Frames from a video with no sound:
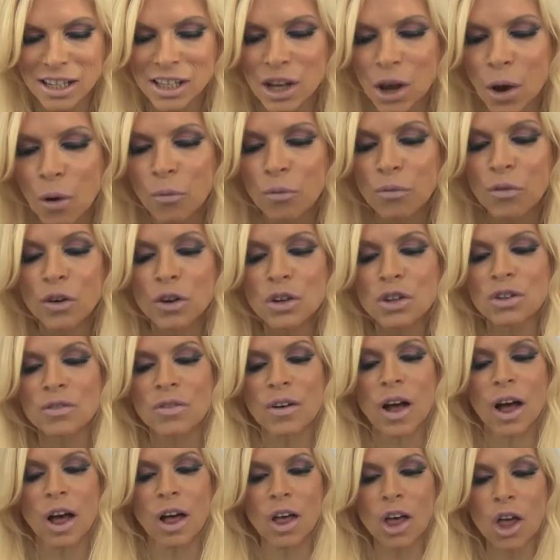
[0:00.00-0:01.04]
so first of
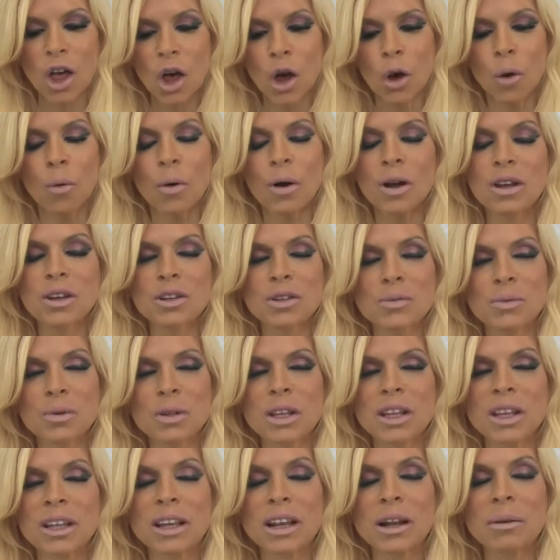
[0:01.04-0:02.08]
all, that is one
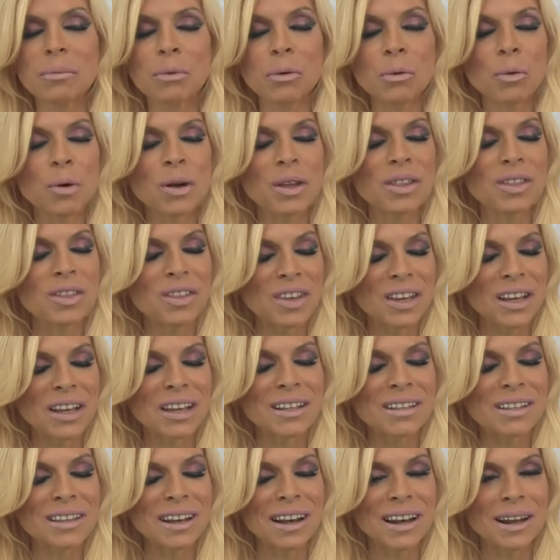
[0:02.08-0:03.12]
of the number one
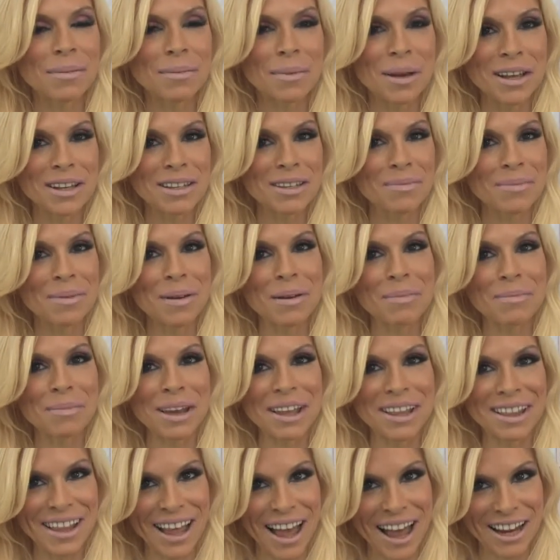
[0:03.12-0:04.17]
things that I'm asked about,
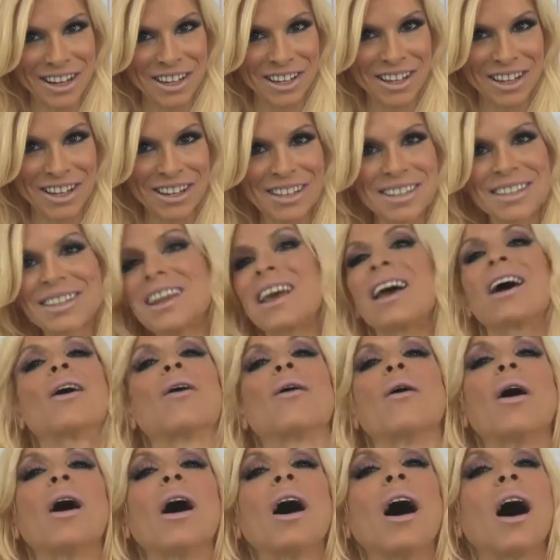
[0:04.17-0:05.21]
my lashes.
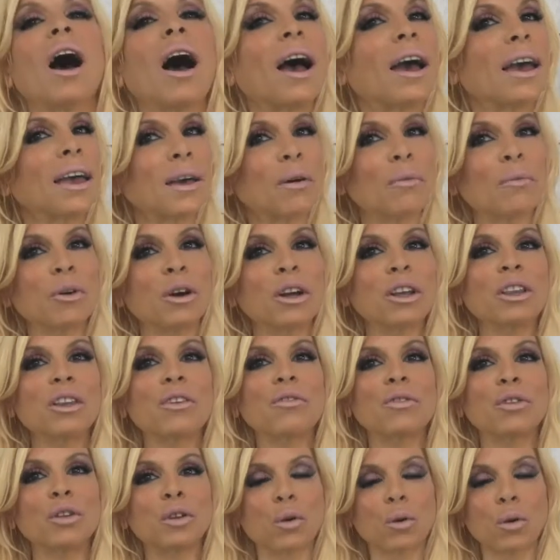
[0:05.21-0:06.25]
Now, I am wearing the
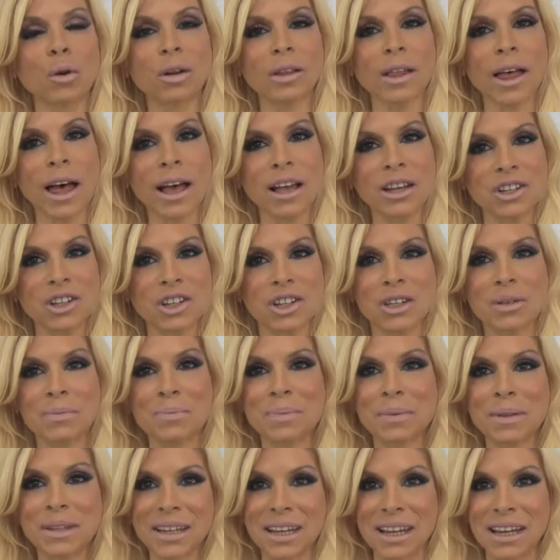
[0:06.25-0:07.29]
Velour lashes.
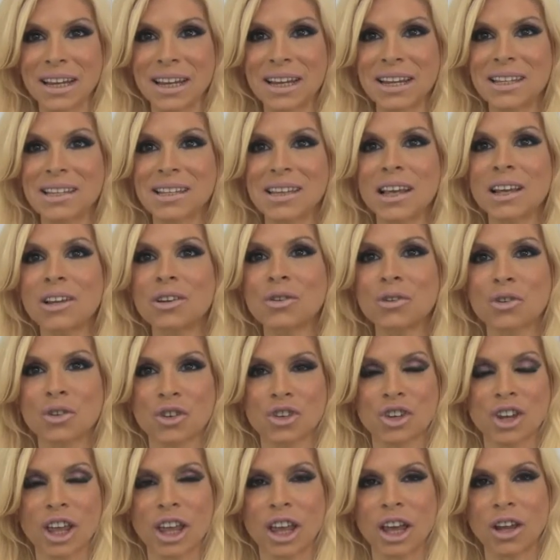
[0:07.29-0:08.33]
Please
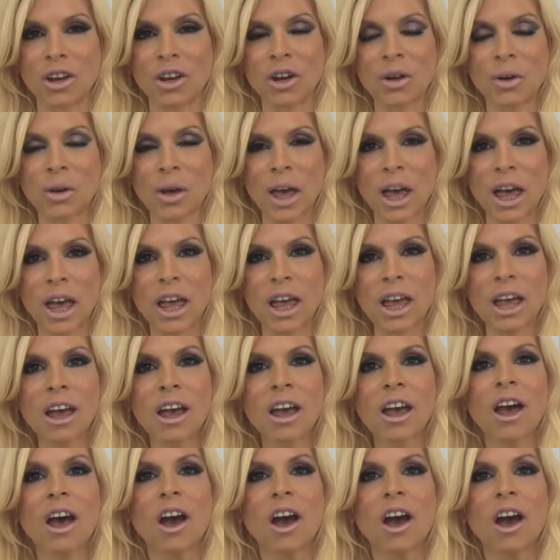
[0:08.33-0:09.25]
understand, okay?